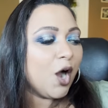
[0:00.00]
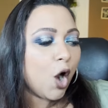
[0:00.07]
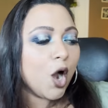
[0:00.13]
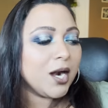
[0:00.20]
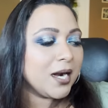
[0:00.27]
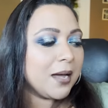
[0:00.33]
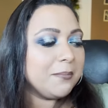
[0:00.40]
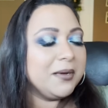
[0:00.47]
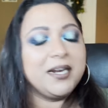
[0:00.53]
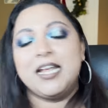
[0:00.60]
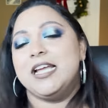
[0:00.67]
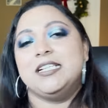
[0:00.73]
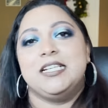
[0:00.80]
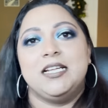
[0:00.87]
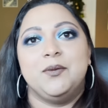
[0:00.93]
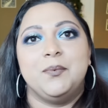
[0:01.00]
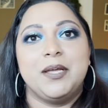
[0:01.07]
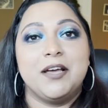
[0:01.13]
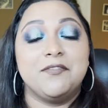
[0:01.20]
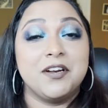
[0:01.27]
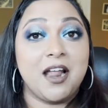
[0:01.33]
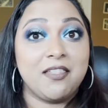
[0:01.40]
On number 18, we
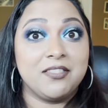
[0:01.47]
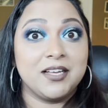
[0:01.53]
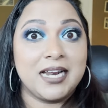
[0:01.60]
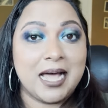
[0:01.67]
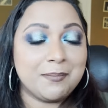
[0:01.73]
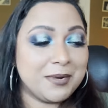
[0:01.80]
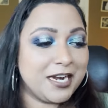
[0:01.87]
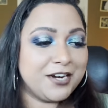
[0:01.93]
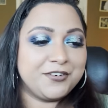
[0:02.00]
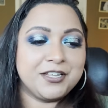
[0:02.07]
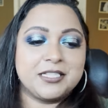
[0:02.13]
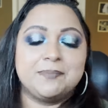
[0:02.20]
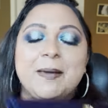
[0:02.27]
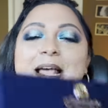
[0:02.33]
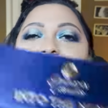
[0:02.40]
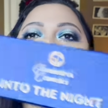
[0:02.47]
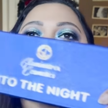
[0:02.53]
have another Glaminatrix palette,